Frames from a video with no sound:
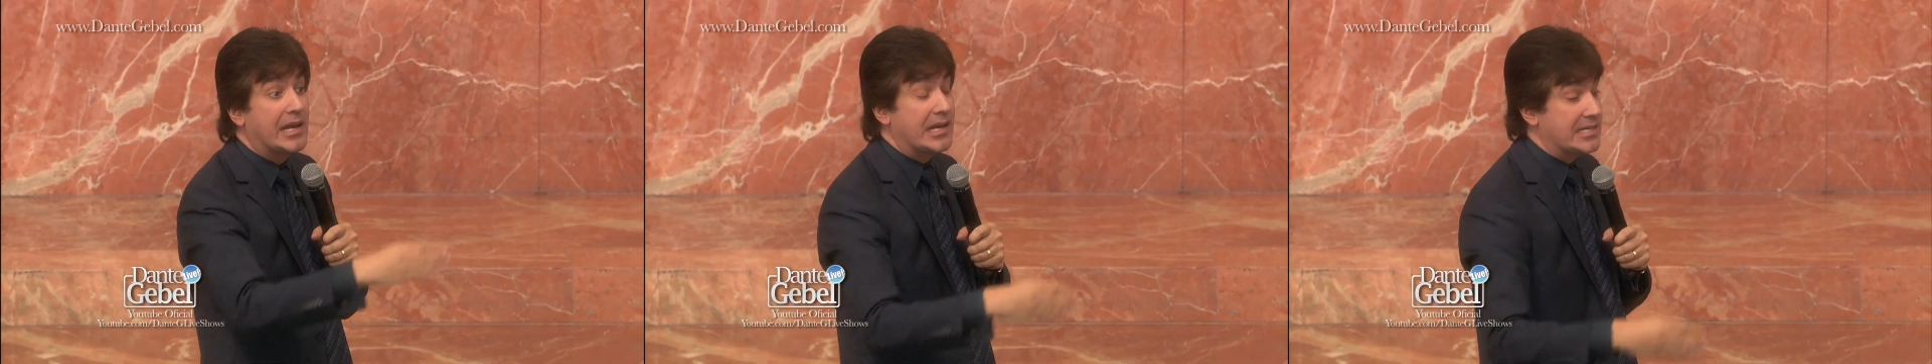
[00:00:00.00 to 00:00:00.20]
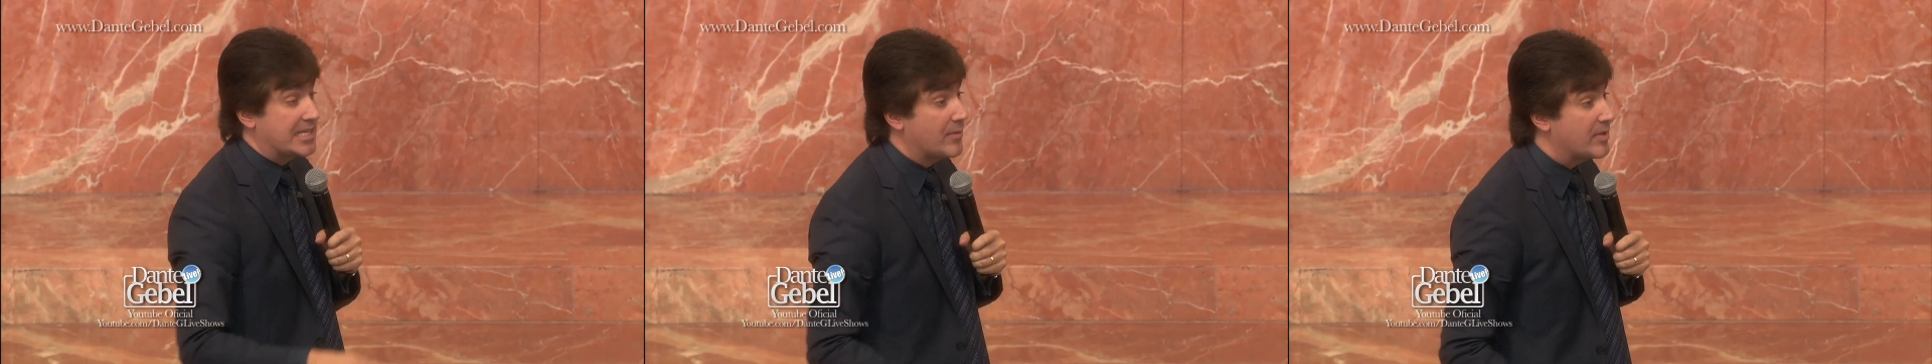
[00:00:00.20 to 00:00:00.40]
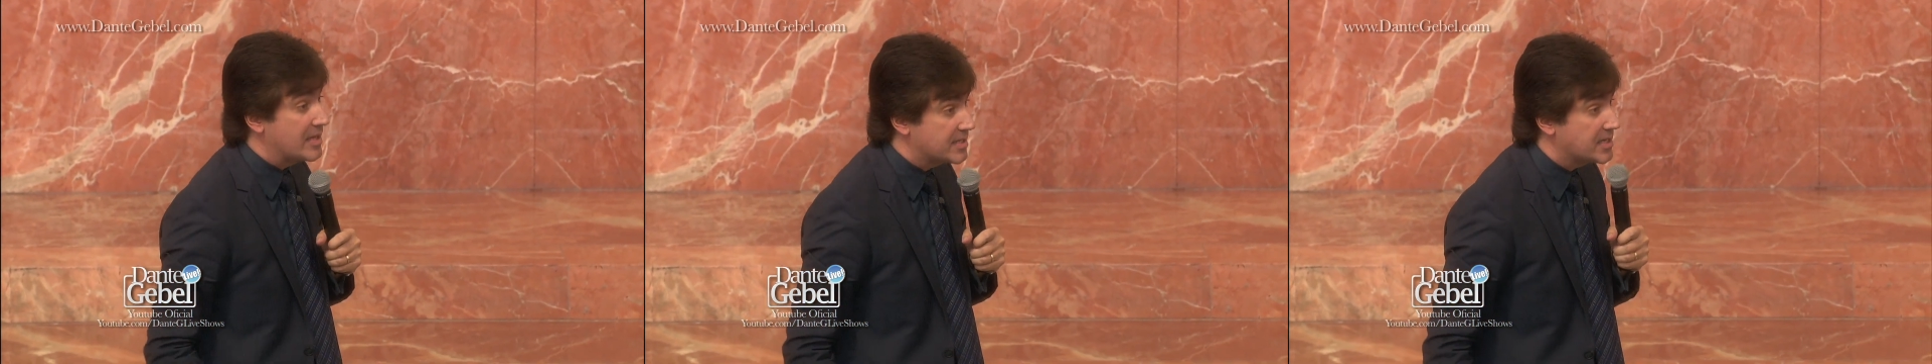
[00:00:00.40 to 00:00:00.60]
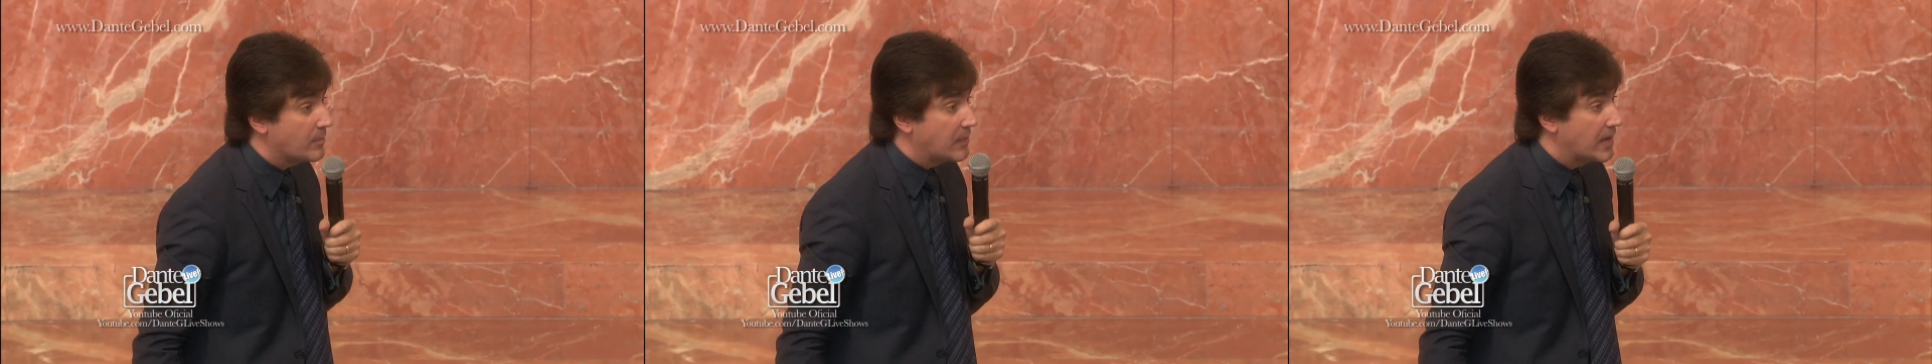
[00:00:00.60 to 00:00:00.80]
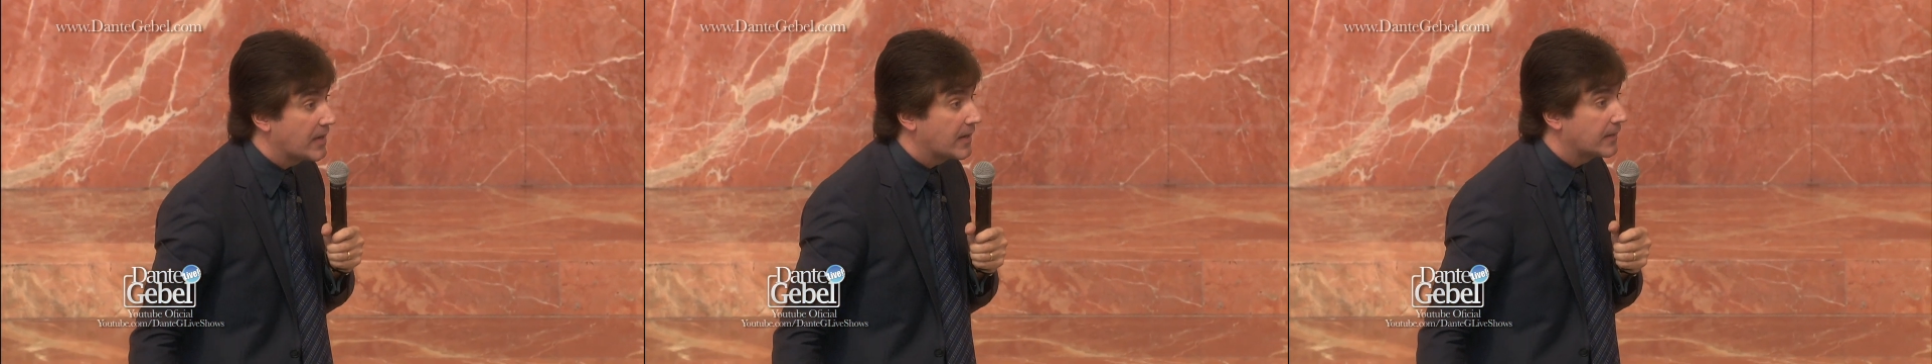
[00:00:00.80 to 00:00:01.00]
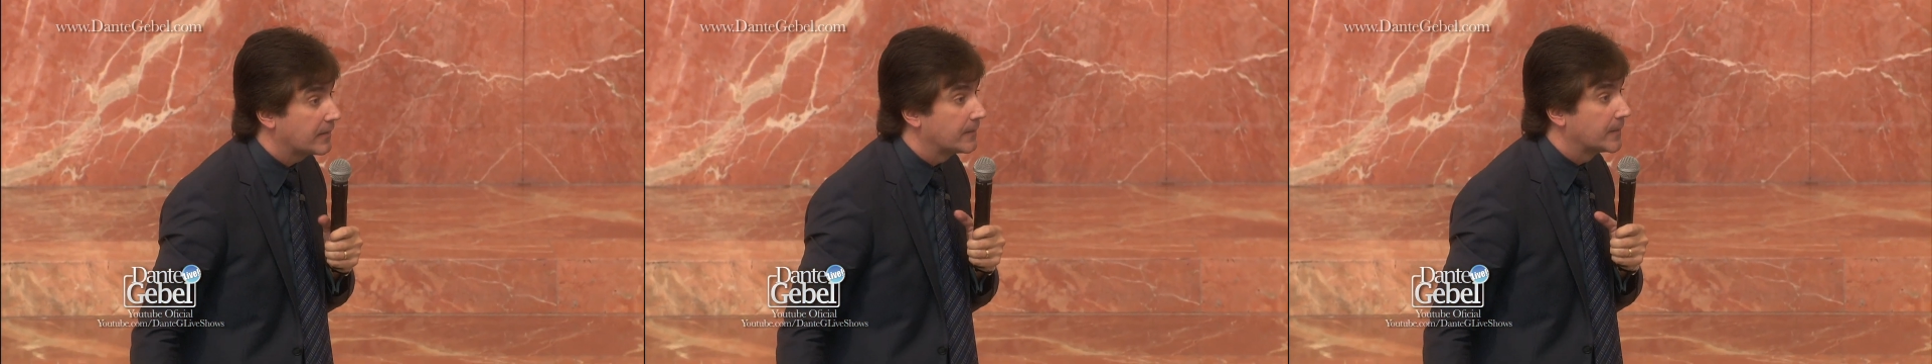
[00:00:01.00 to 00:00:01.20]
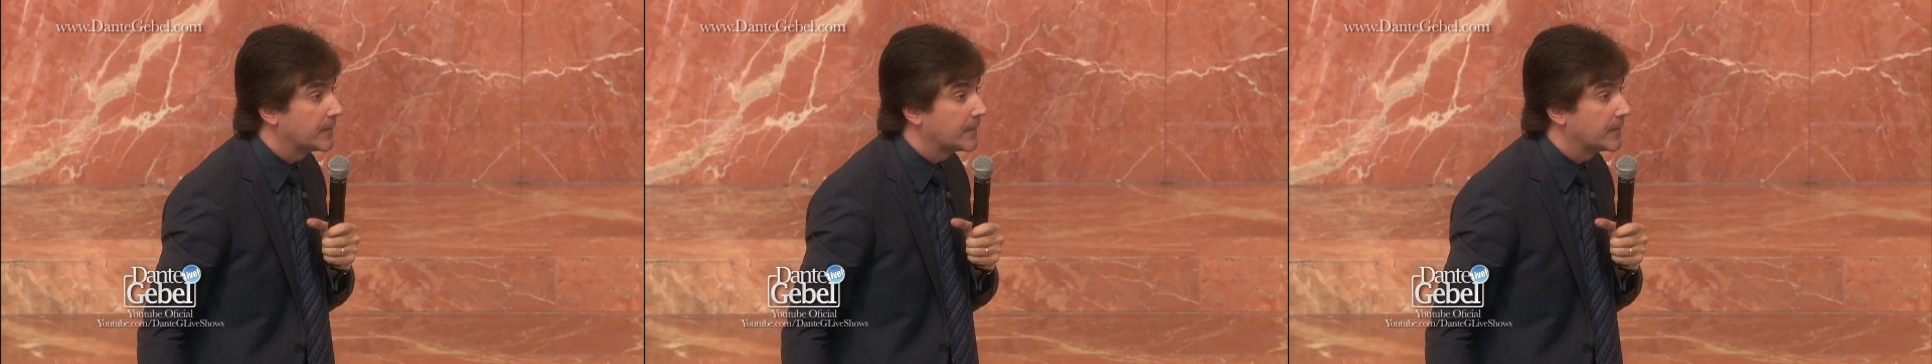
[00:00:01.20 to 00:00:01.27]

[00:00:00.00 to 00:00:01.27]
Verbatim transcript: That's a family that knows how to